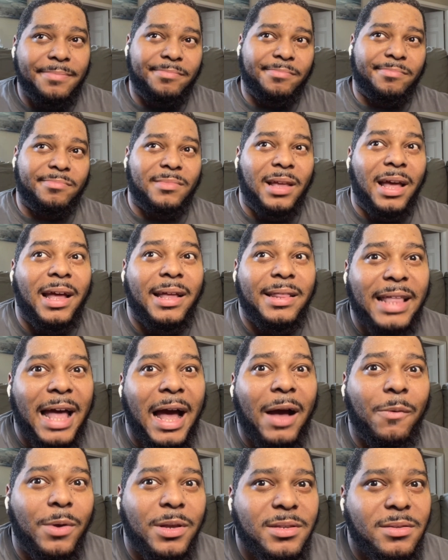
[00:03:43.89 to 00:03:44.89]
and
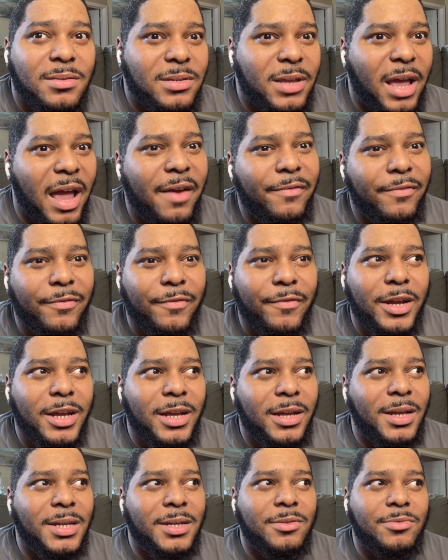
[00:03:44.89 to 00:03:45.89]
that was
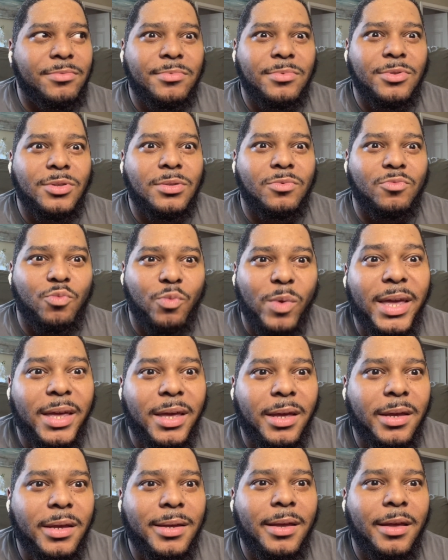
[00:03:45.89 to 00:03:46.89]
every
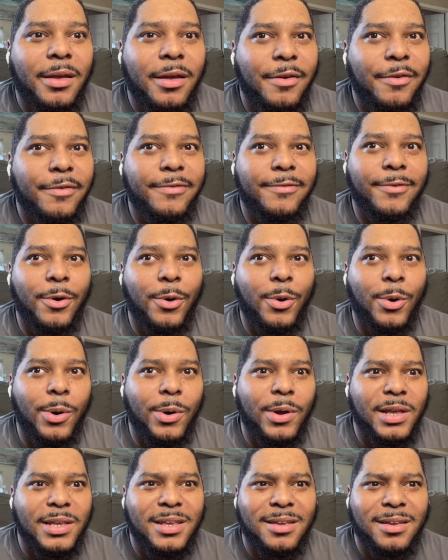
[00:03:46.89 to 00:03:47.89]
week
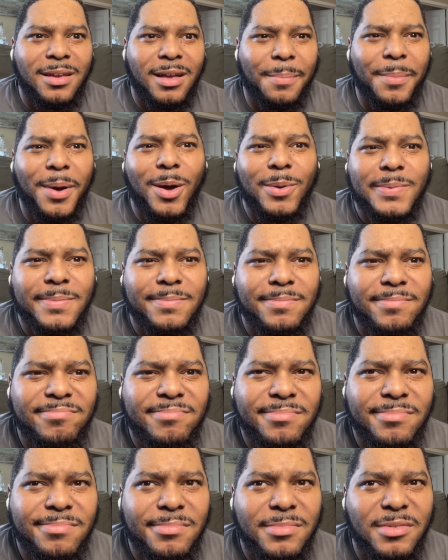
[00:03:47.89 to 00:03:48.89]
for about
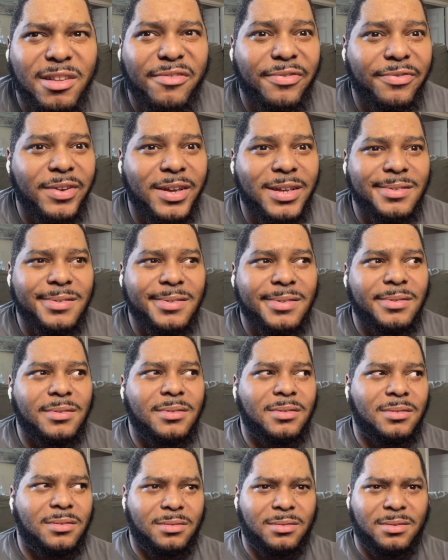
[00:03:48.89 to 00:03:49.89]
the
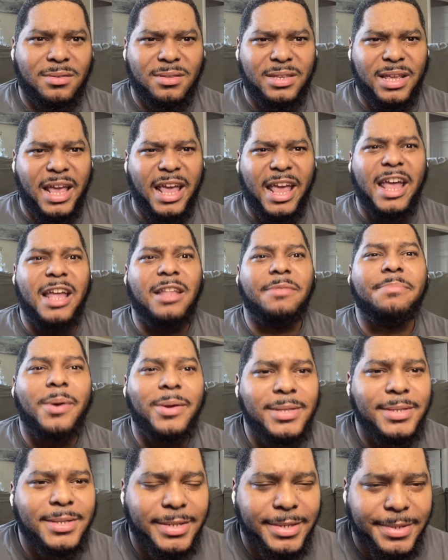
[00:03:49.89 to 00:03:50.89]
first 8
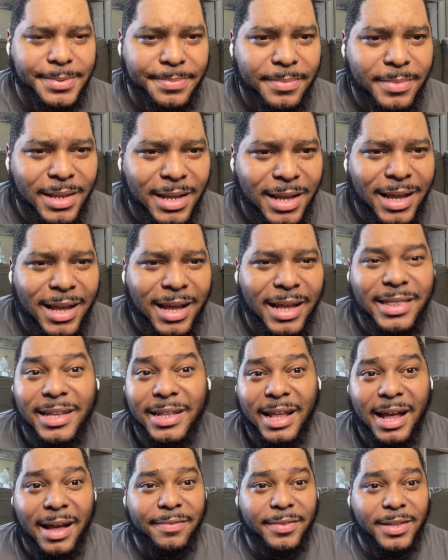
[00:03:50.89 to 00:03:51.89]
months. And then
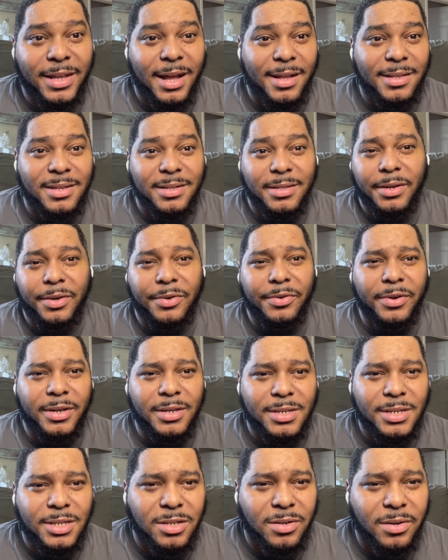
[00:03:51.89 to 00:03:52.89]
after that, it
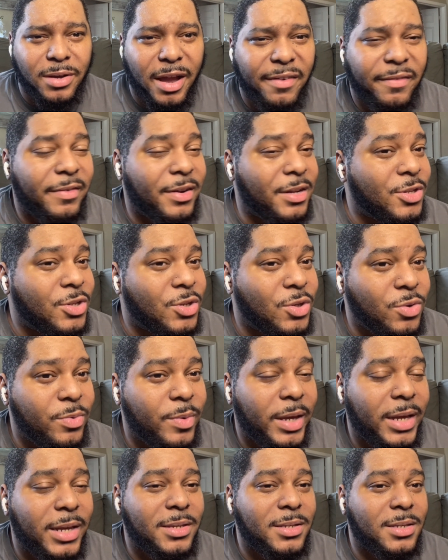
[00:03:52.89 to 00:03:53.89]
decreased to every 2
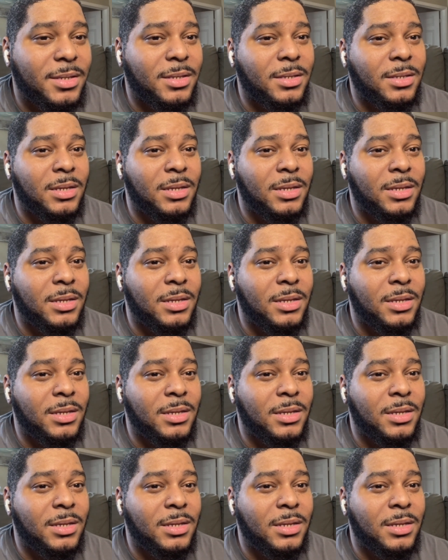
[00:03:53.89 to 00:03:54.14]
weeks.